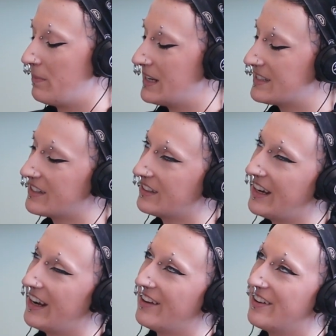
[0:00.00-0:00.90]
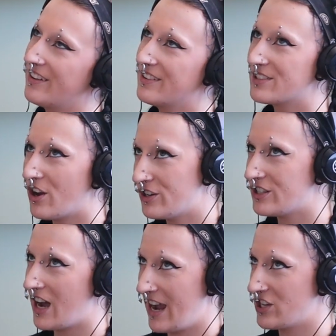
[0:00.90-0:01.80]
basically
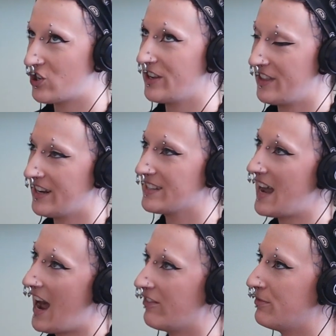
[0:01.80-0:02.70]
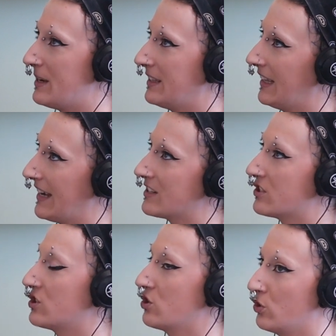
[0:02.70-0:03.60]
certain dietary things have been
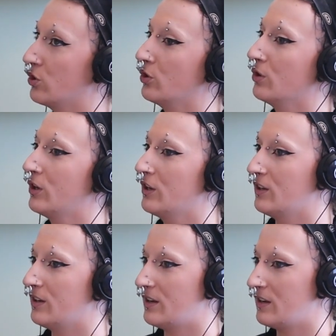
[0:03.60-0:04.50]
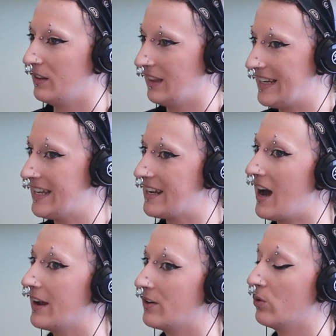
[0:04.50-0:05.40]
linked to leaky
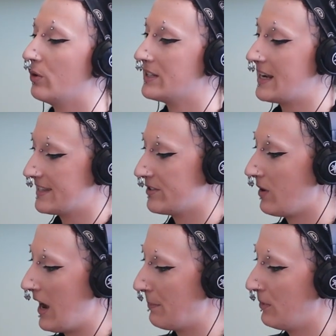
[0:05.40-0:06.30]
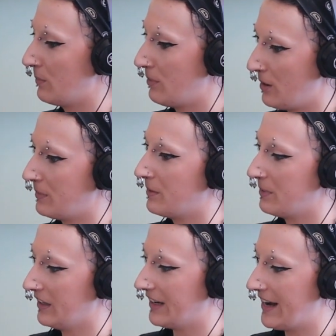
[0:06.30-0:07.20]
gut or intestinal
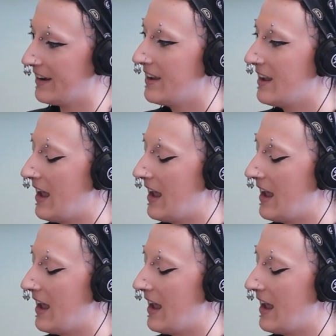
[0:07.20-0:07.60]
hyperpermeability.